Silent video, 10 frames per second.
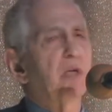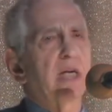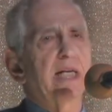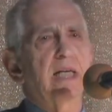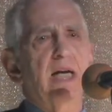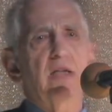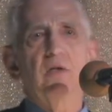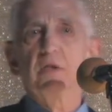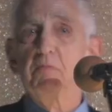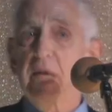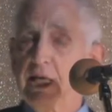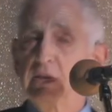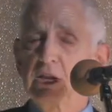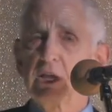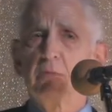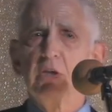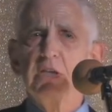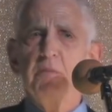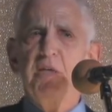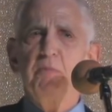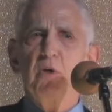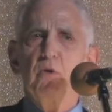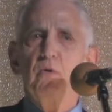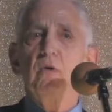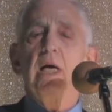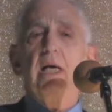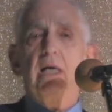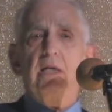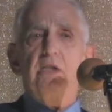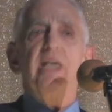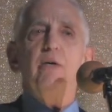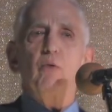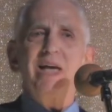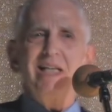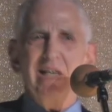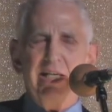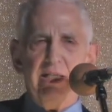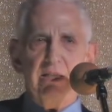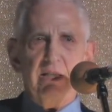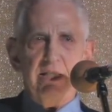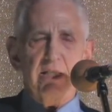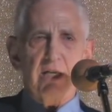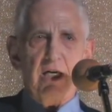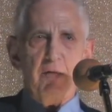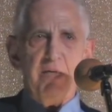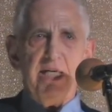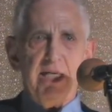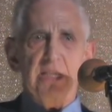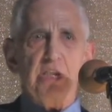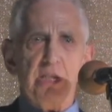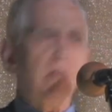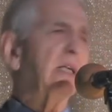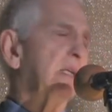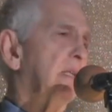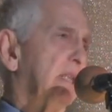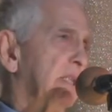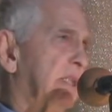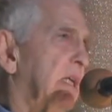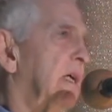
like Geithner and Summers, the people who deregulated the economy and started this